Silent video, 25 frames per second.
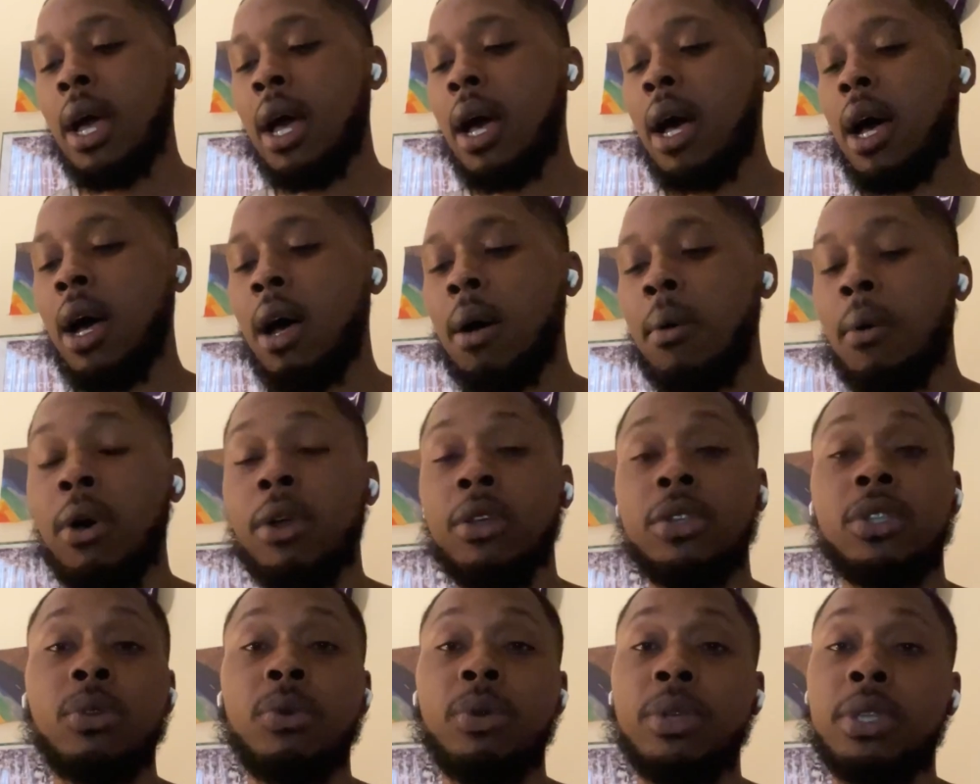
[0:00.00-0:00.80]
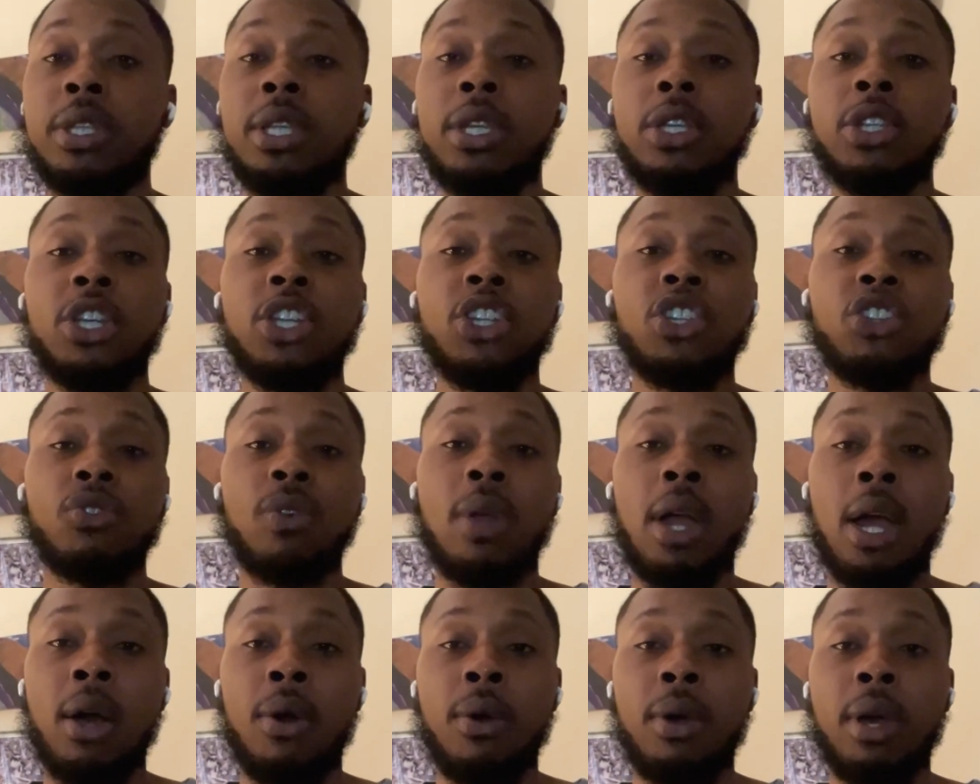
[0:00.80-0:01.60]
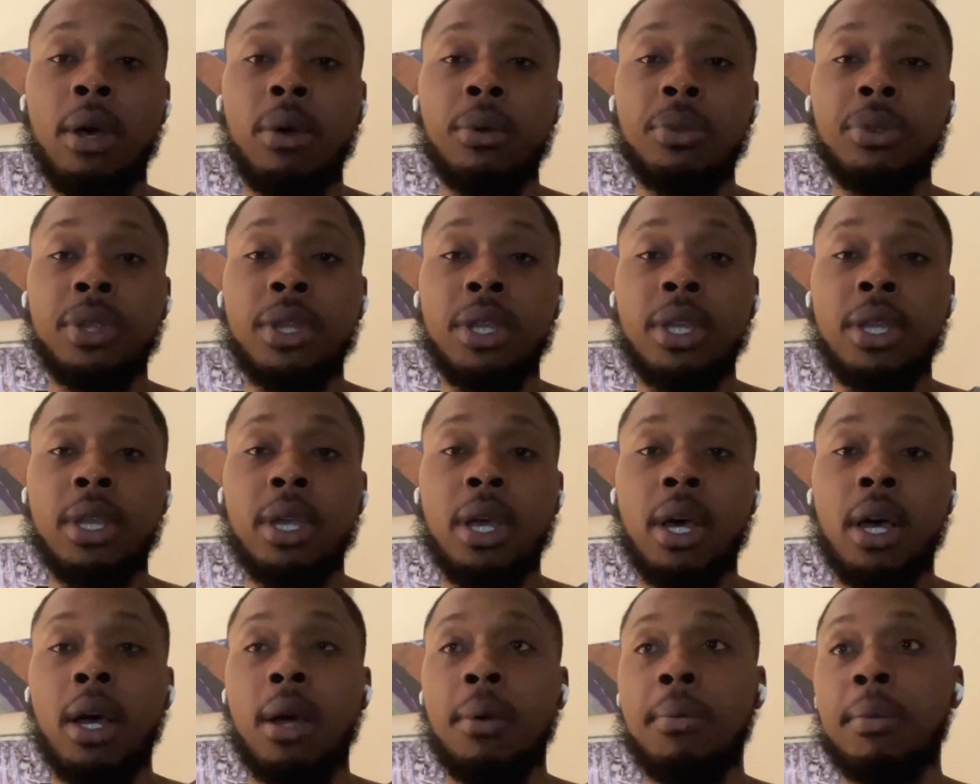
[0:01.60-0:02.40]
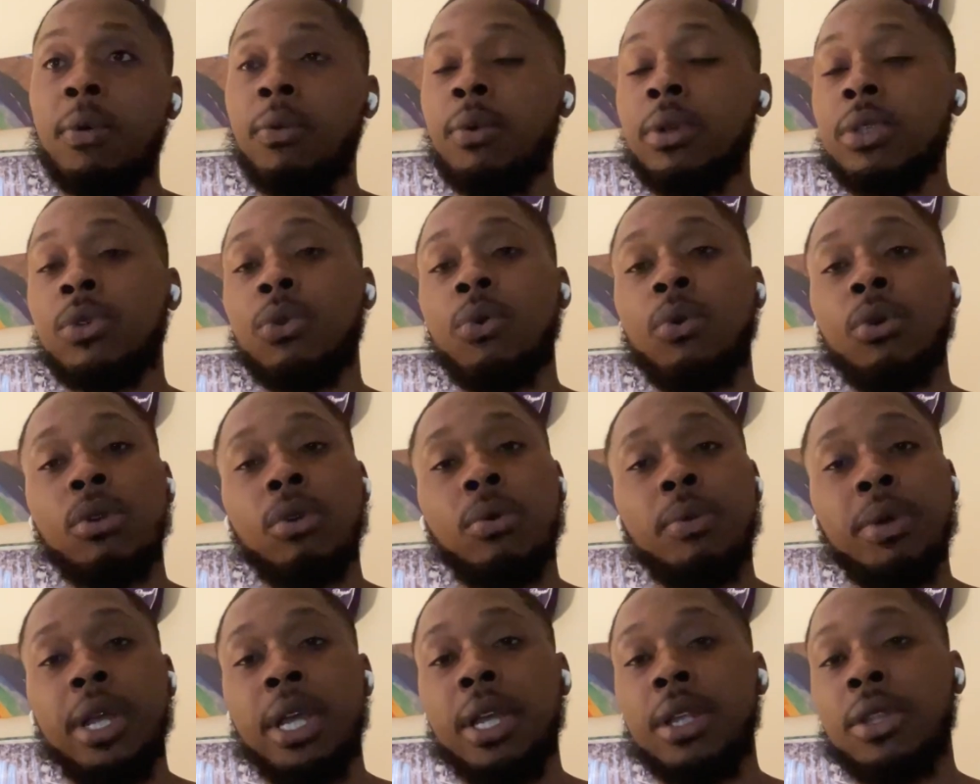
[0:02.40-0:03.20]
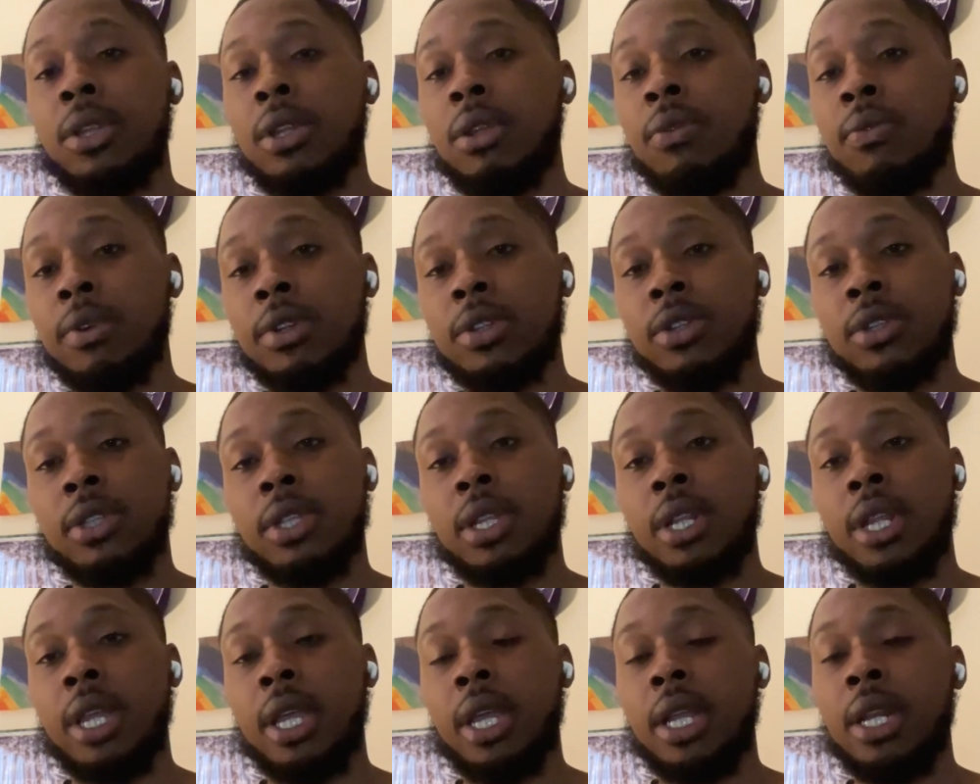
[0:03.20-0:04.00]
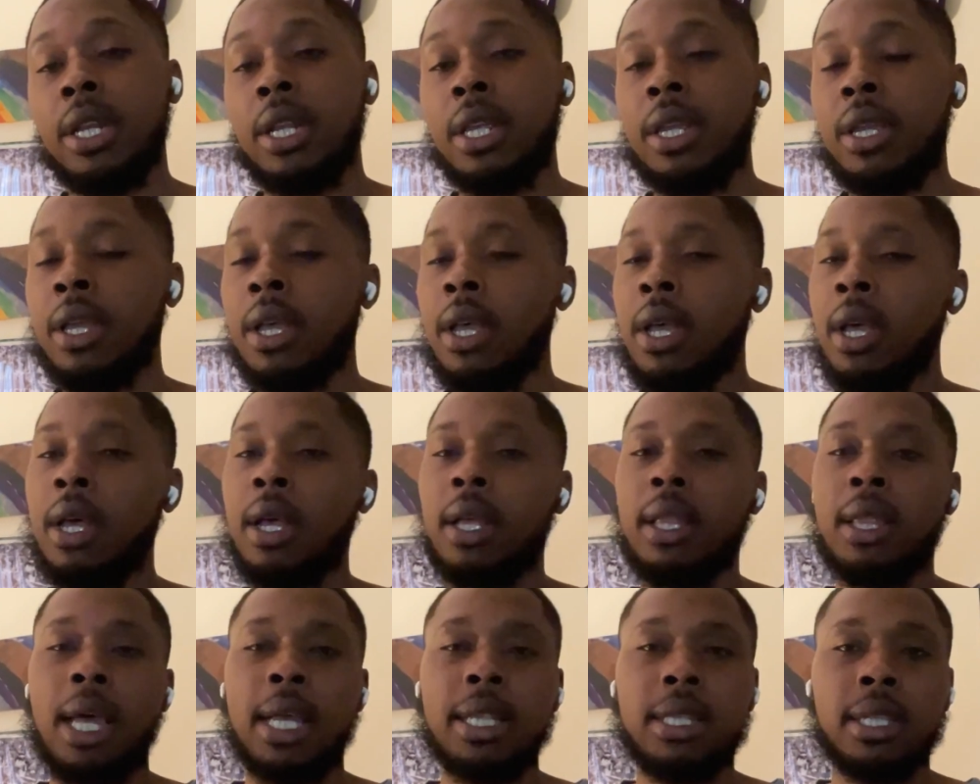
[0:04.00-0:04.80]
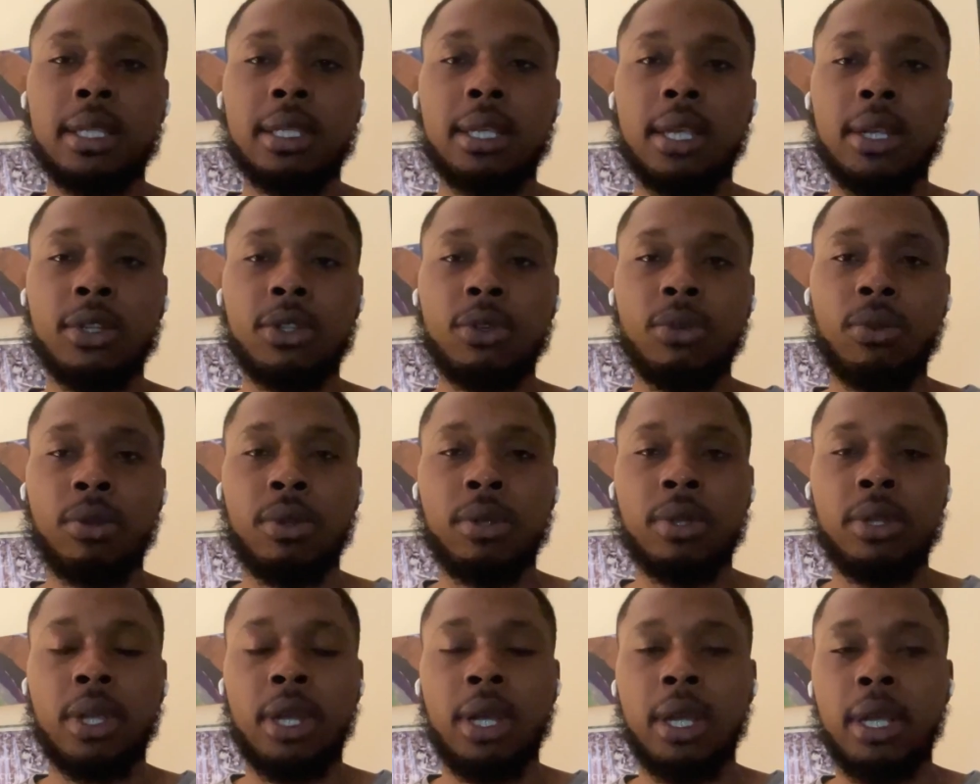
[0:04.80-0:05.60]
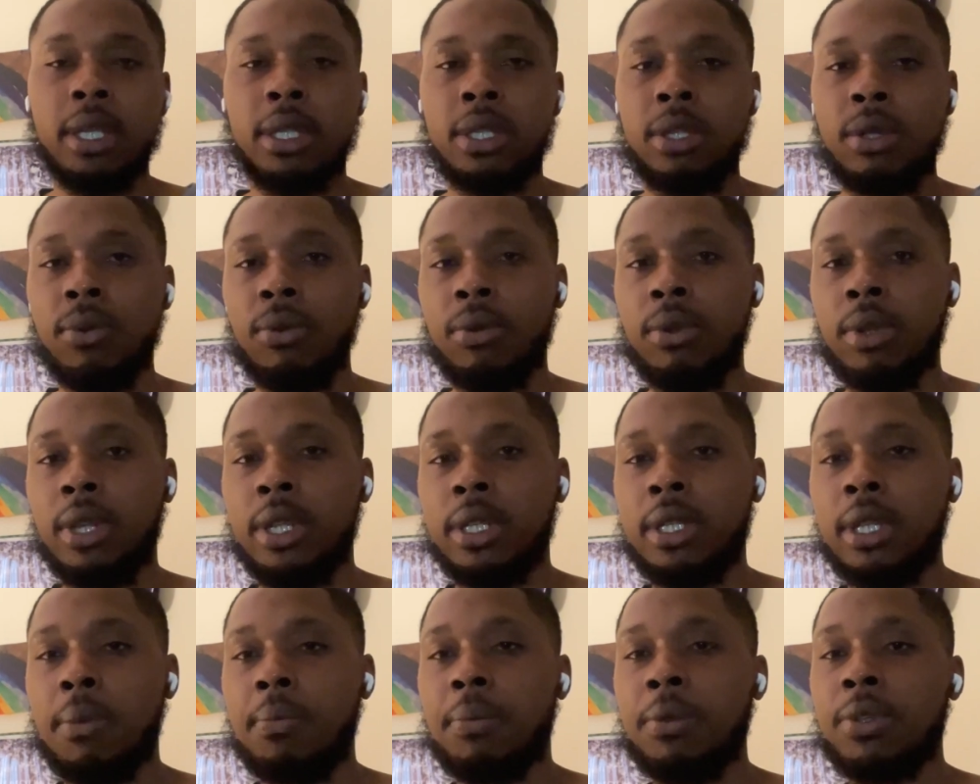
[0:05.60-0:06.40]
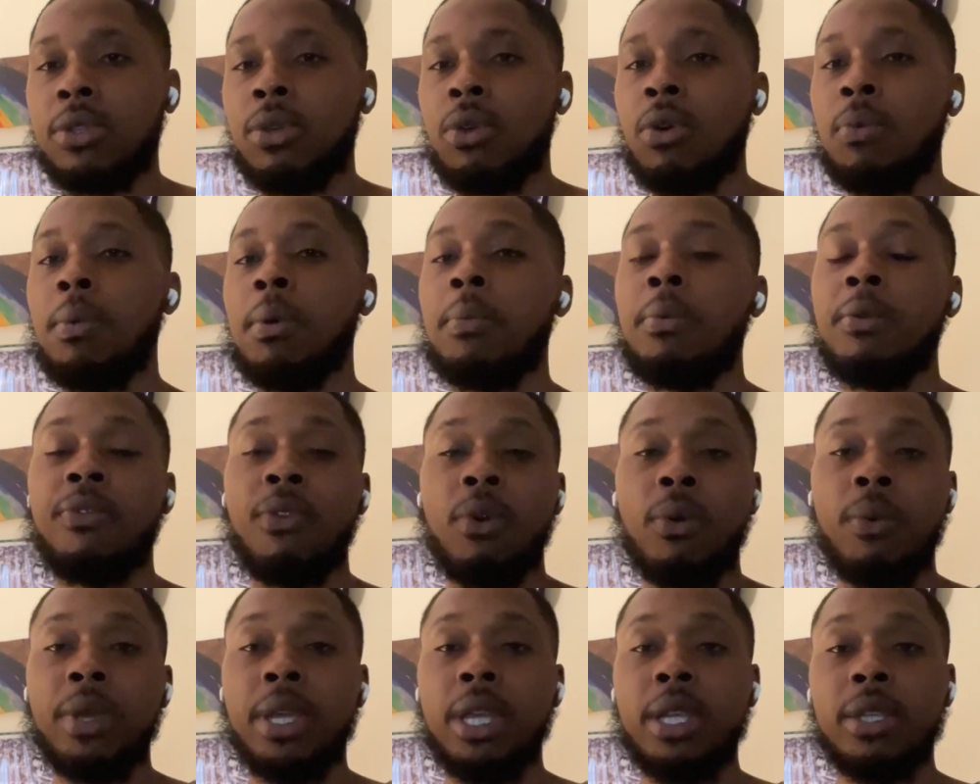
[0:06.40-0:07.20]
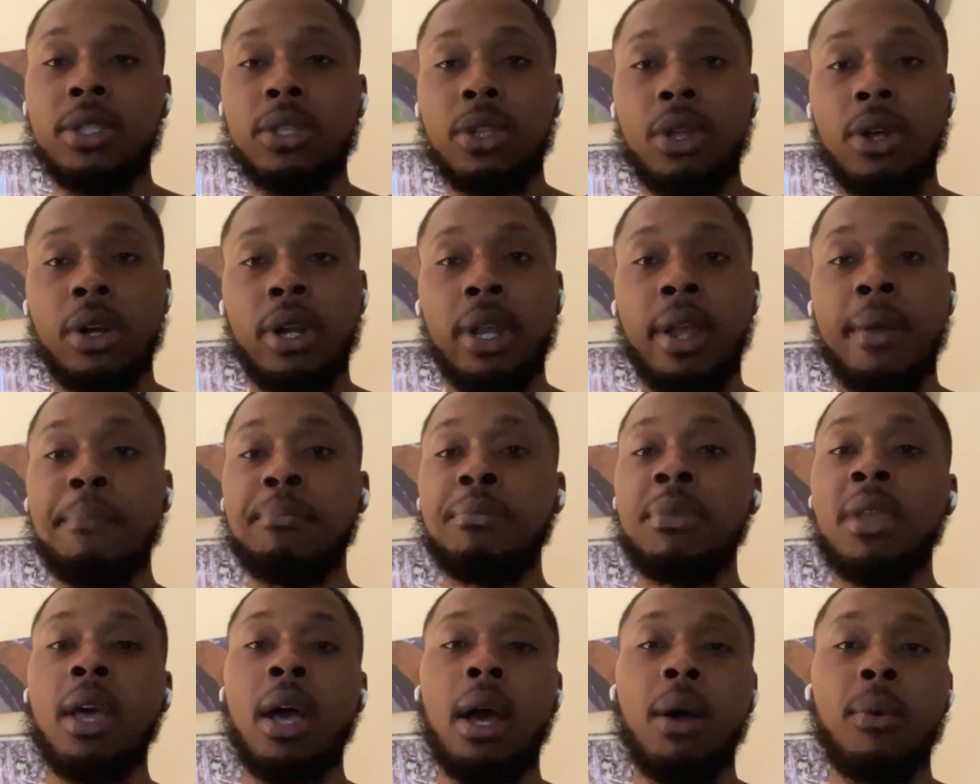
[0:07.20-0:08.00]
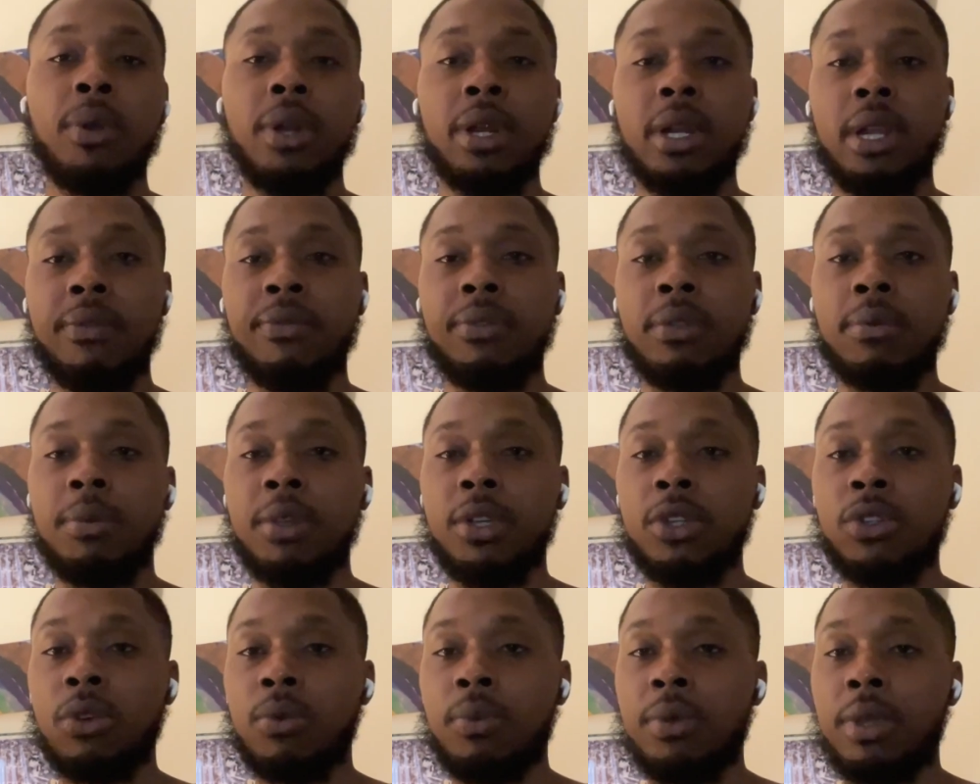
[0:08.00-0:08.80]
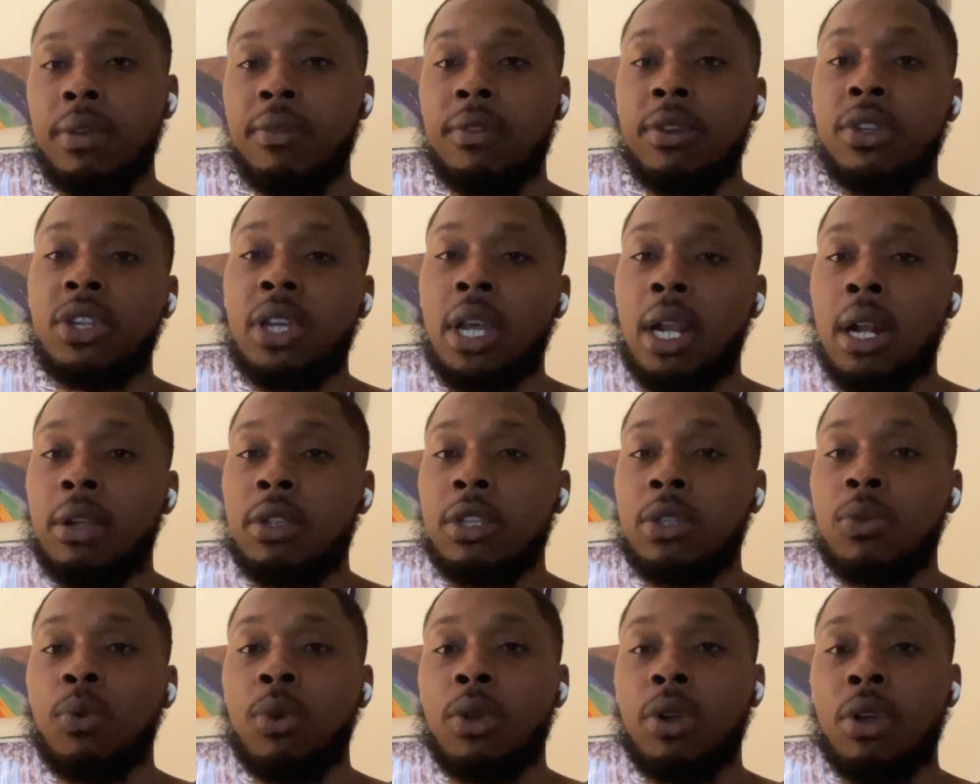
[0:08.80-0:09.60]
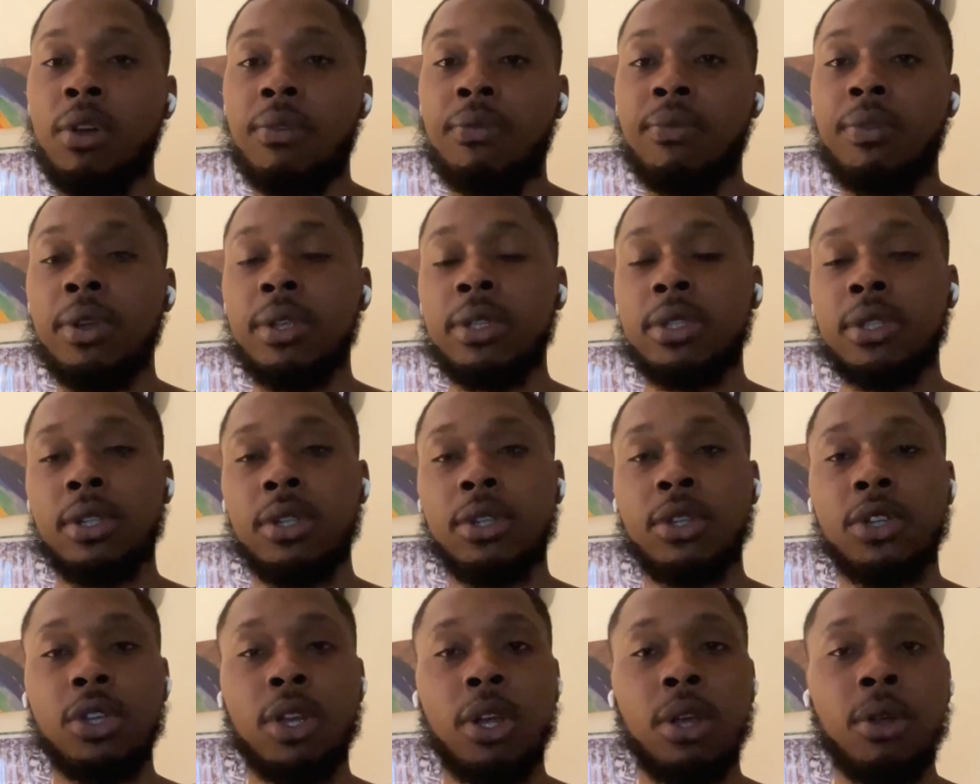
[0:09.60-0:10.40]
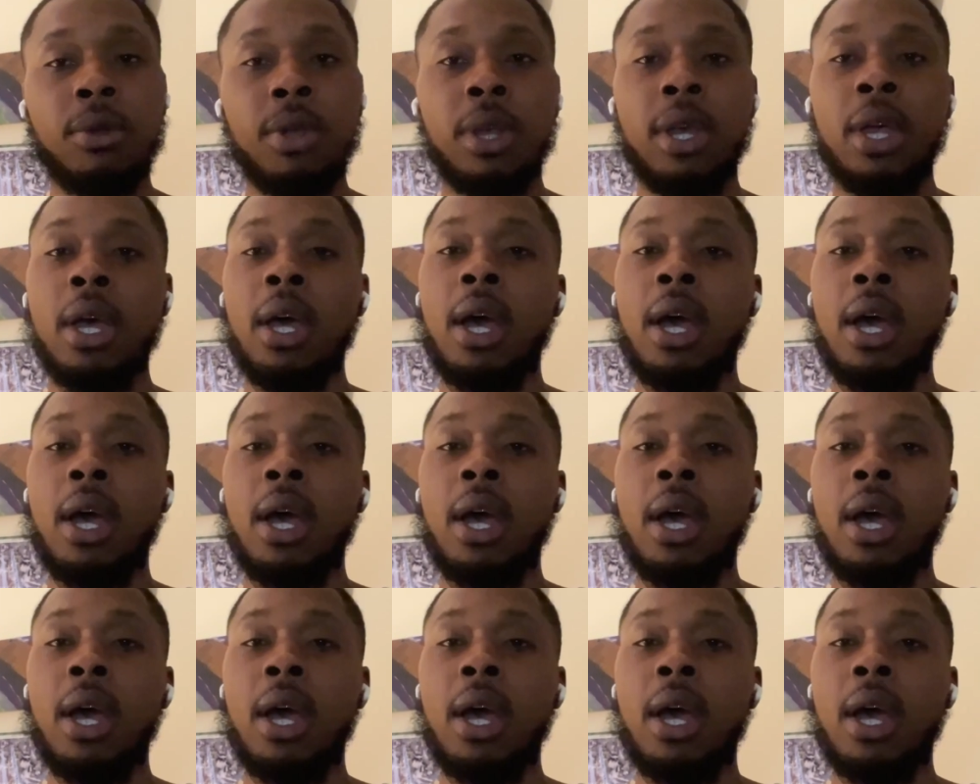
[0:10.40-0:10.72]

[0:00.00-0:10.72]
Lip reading: Also, is cjstroud healthy? And what's going on with Anthony Richardson in Indy? A lot to touch on, too, in this episode. But before we get started, I want to definitely make sure we give a shout out to one of our friends of the show.